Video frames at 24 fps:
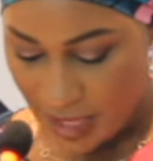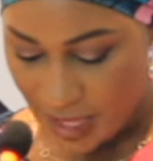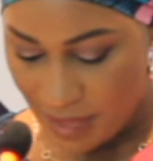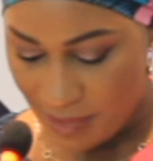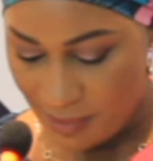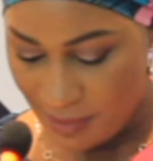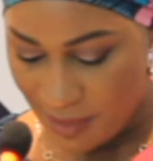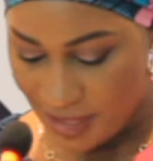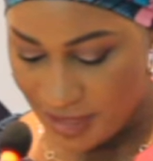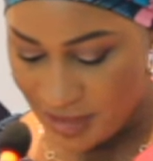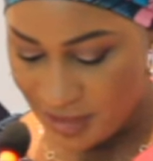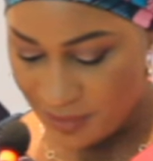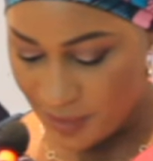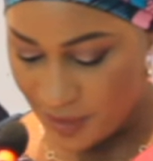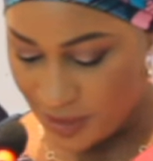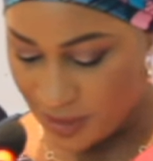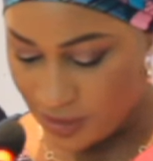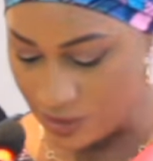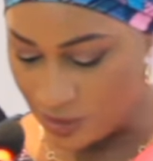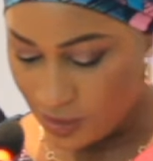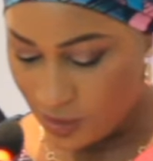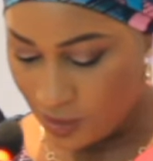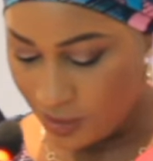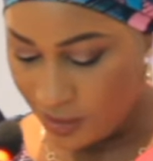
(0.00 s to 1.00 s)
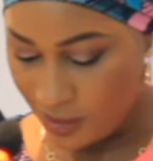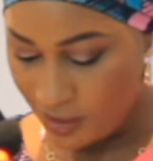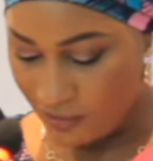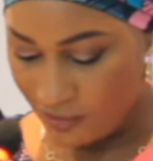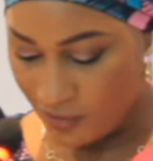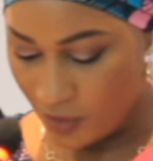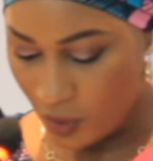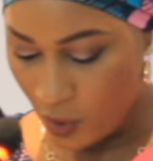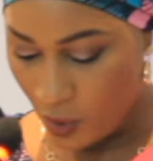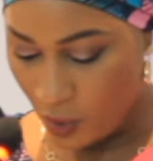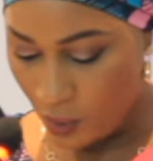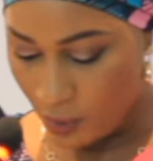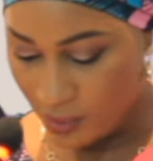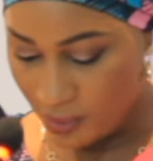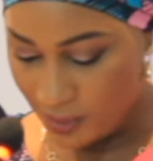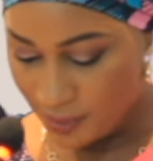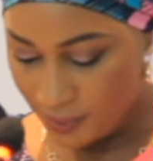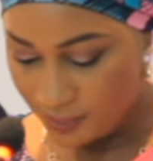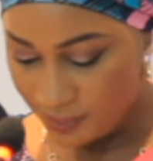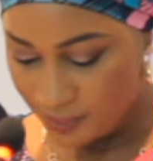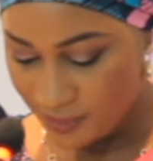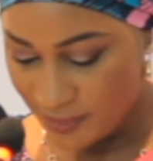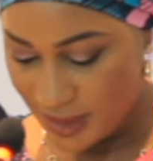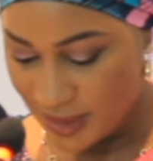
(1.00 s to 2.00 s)
It must be a story of hope
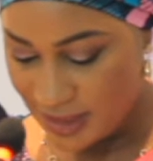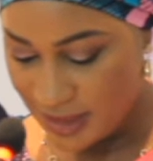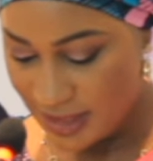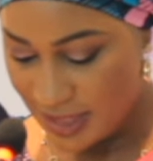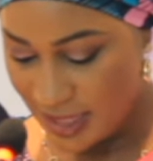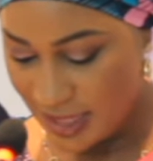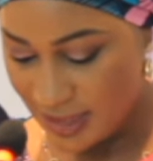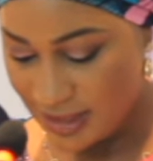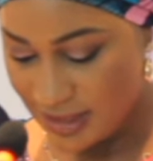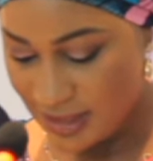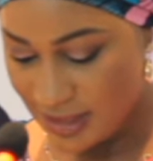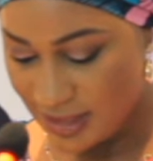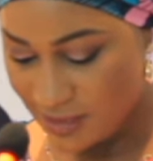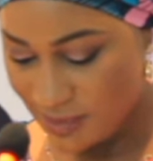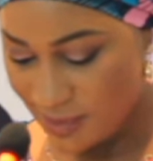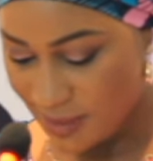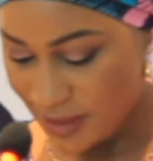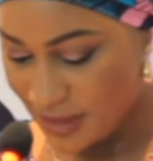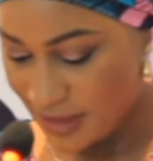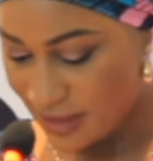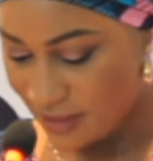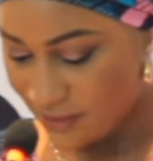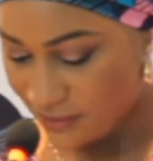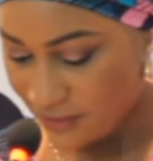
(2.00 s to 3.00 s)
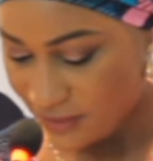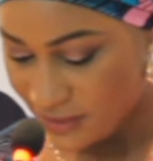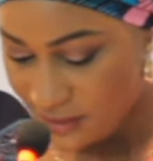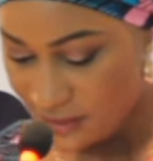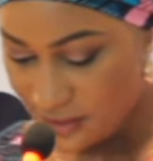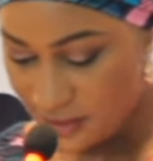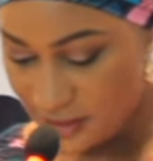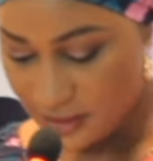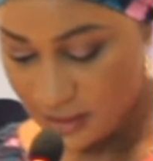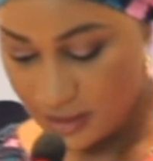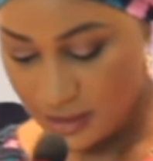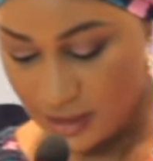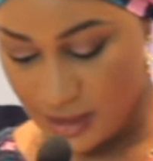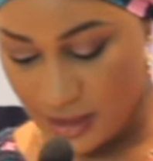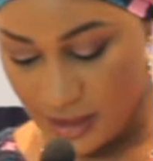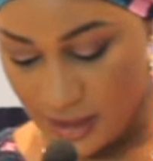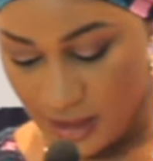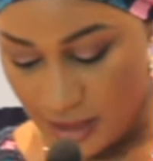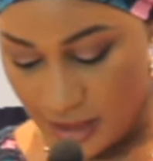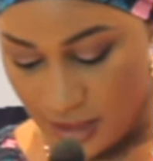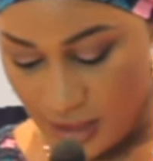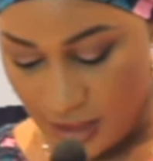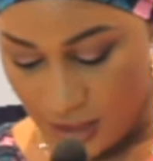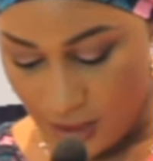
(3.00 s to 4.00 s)
and success, my dear friends,
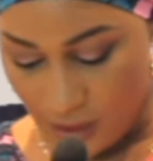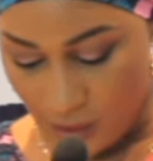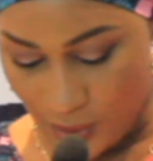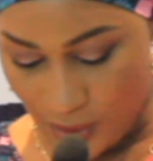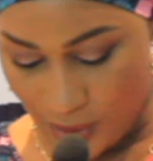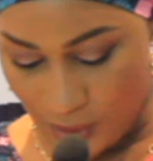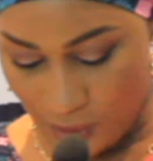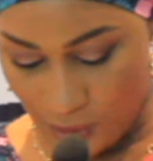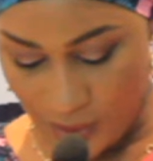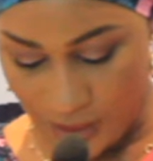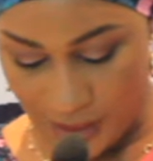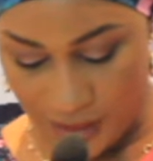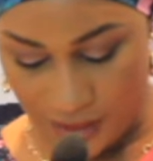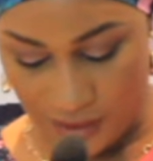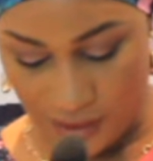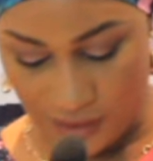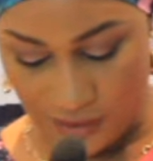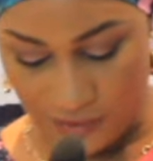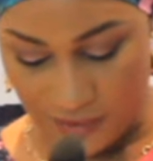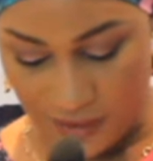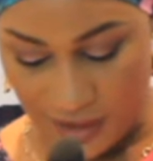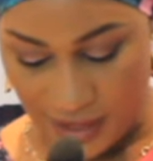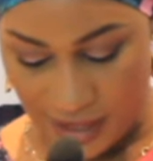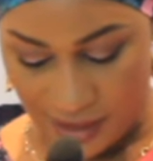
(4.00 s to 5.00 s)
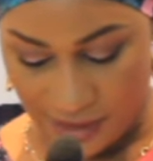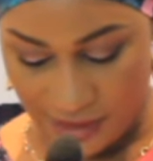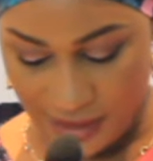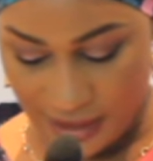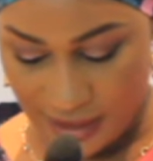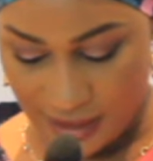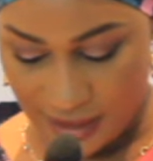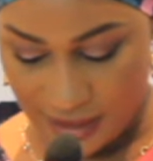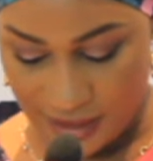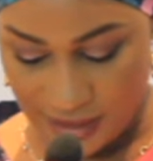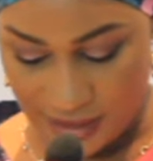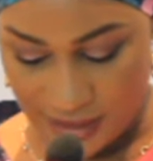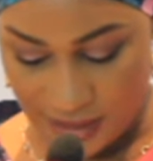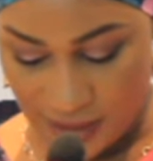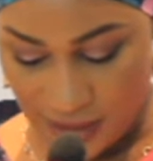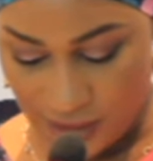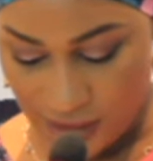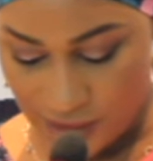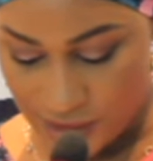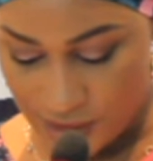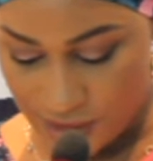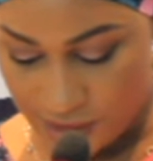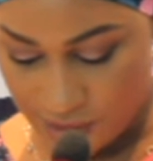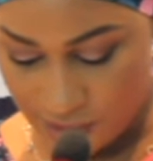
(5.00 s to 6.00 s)
one worthy of carrying an
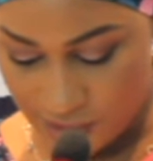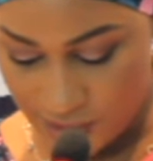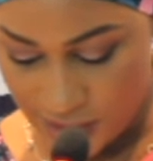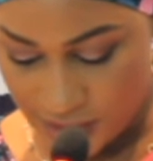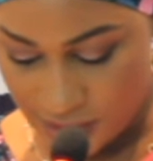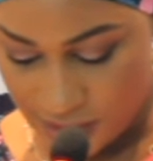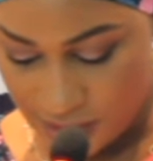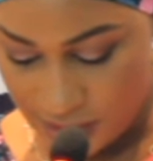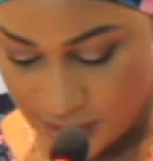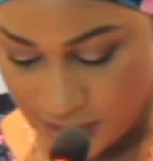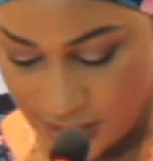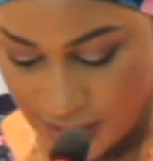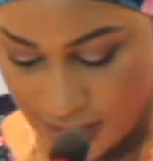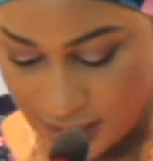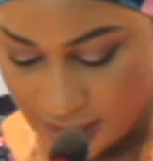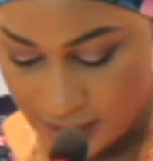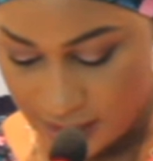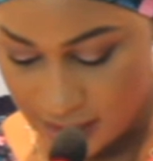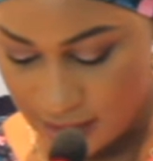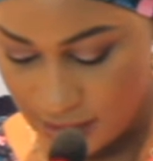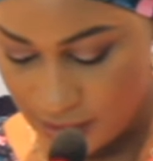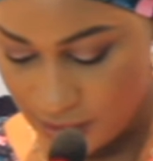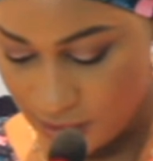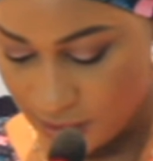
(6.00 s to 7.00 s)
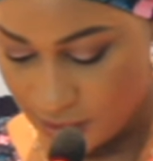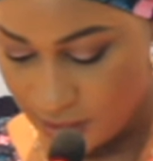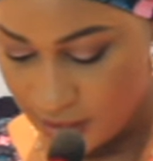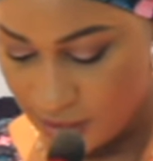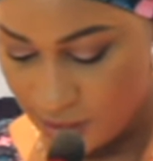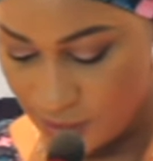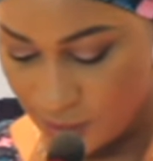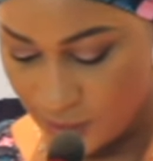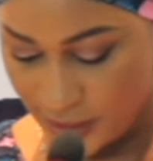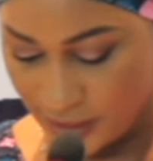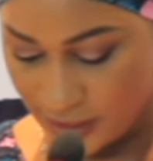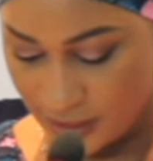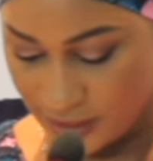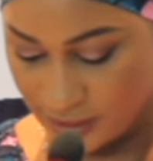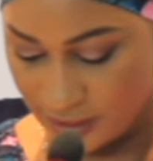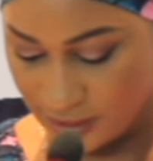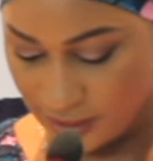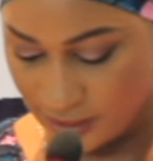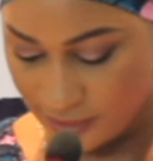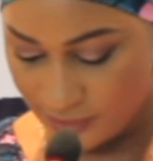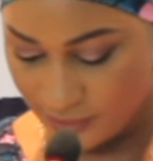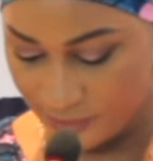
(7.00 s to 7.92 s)
entire generation tirelessly on its wings.